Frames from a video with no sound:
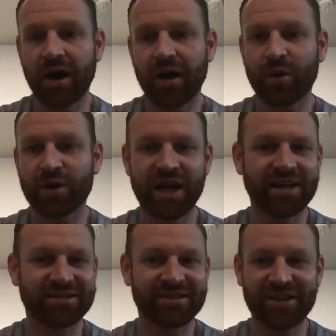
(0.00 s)
which
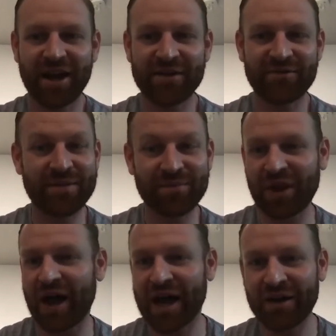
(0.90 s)
has this kind of
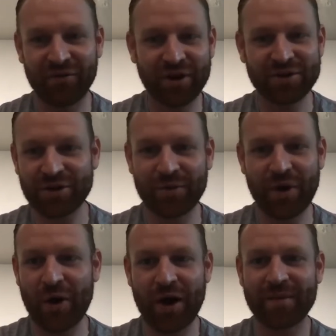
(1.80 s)
implied functional
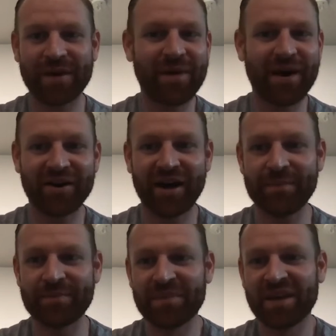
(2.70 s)
programming
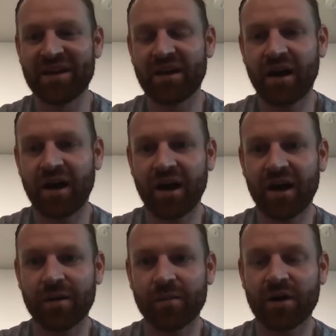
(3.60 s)
paradigm.
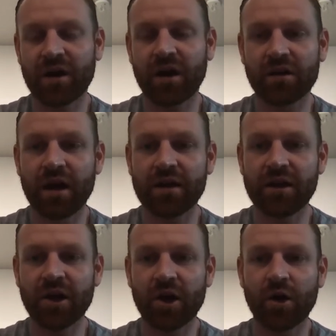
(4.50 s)

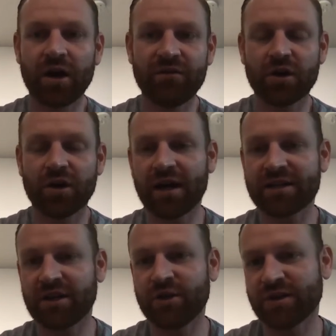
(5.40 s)
If you're not
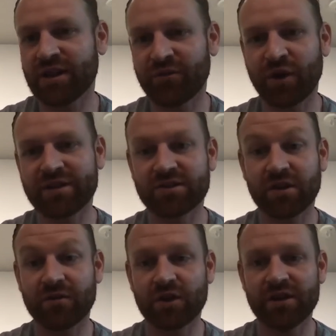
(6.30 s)
using the phrase
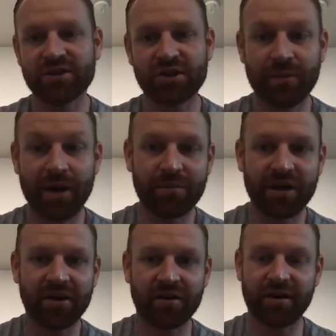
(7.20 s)
serverless, you might
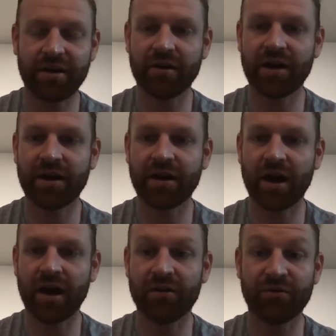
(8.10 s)
be hearing
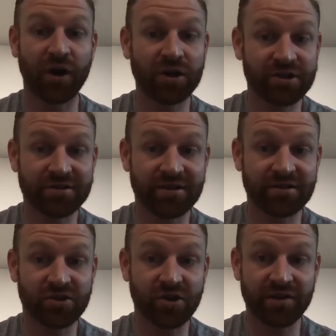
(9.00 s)
functions as a
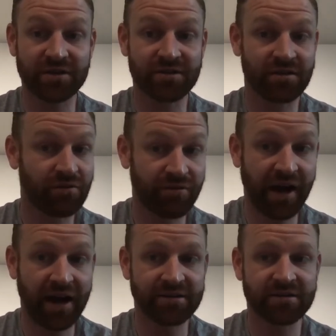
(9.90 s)
service,
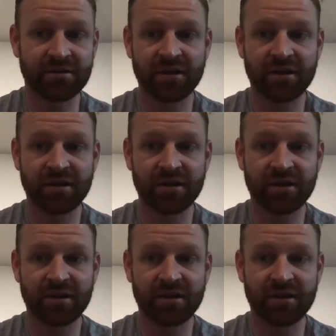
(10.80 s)
FaaS.